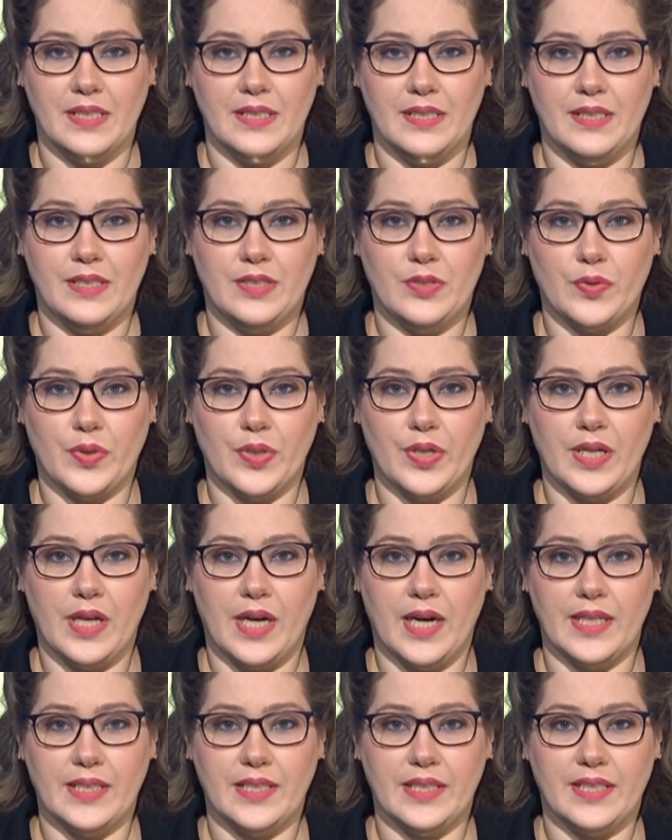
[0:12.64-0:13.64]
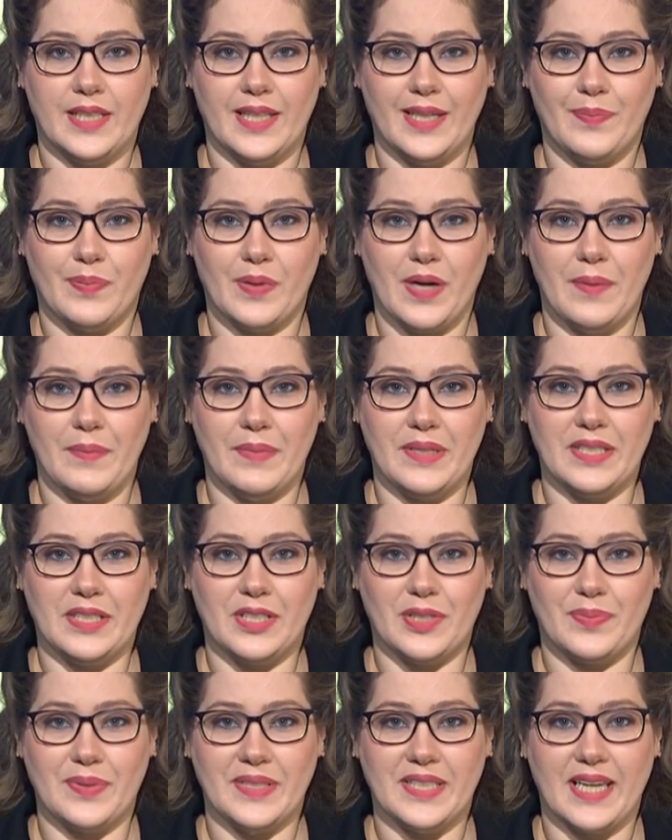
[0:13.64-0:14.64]
His Royal Highness the Prime
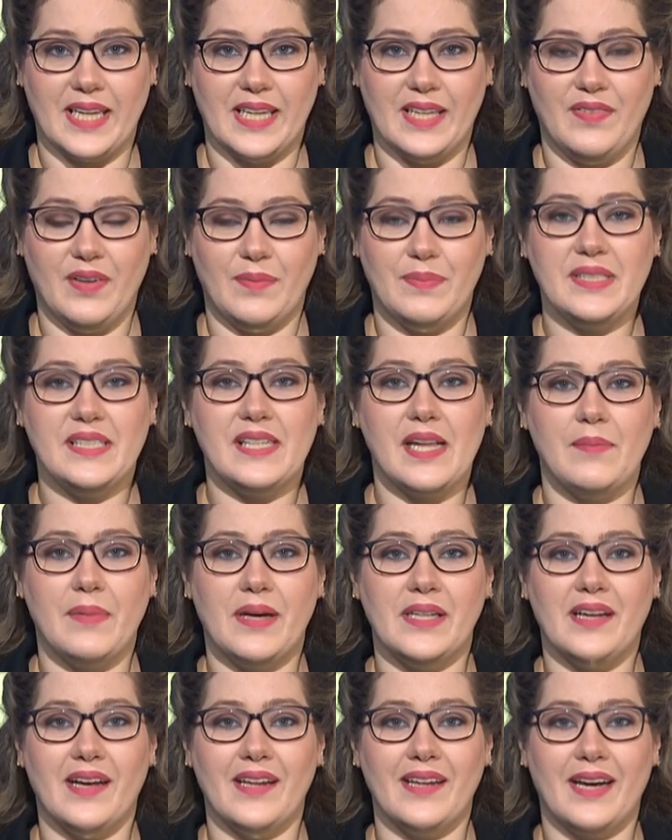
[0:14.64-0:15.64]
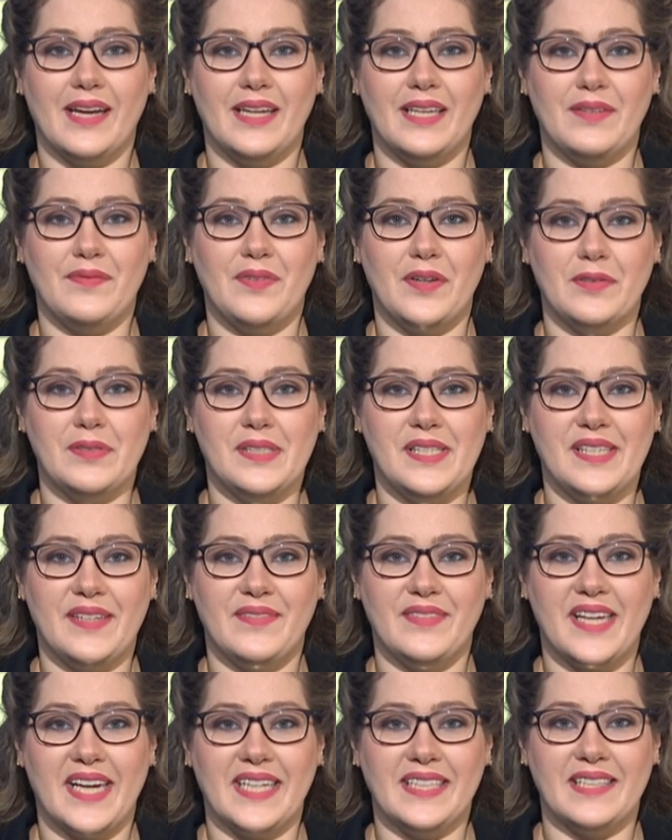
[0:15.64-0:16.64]
Minister Prince Khalifa bin Salman Al Khalifa
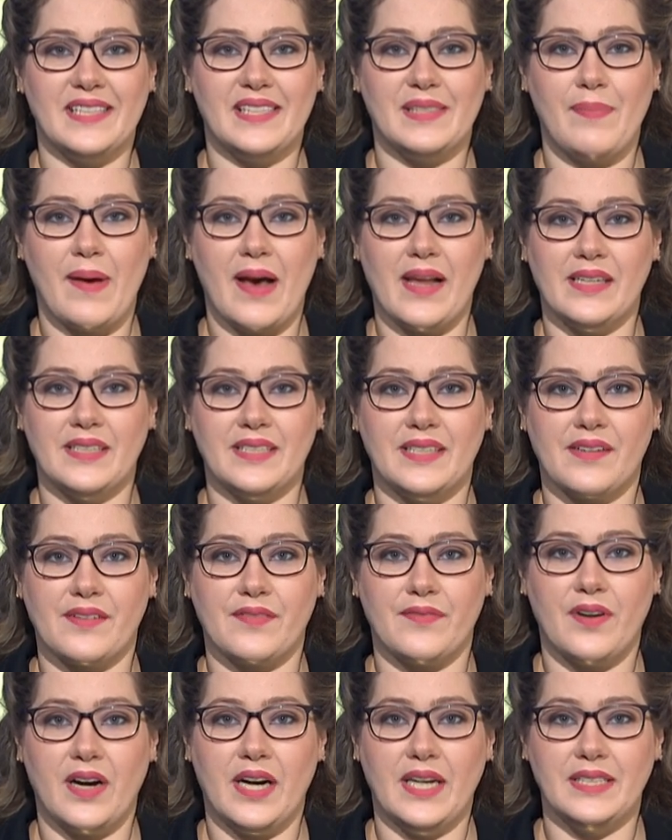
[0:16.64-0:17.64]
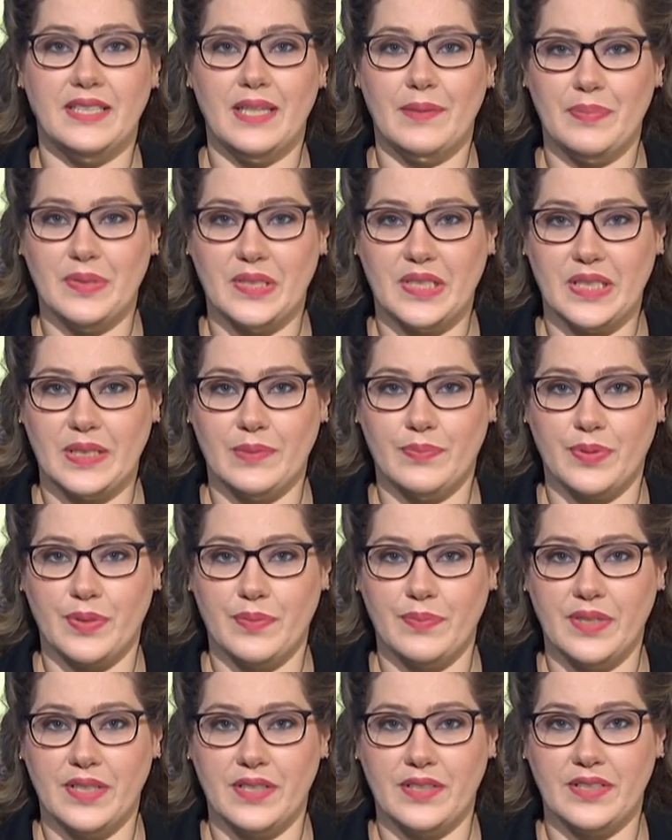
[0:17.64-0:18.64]
received at his palace in Riffa deputy
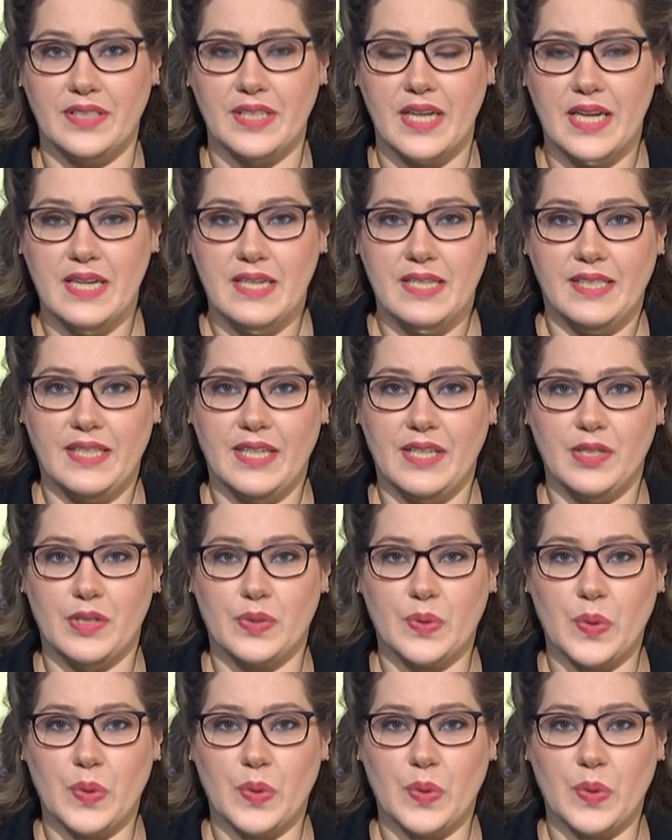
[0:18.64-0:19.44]
premiers, senior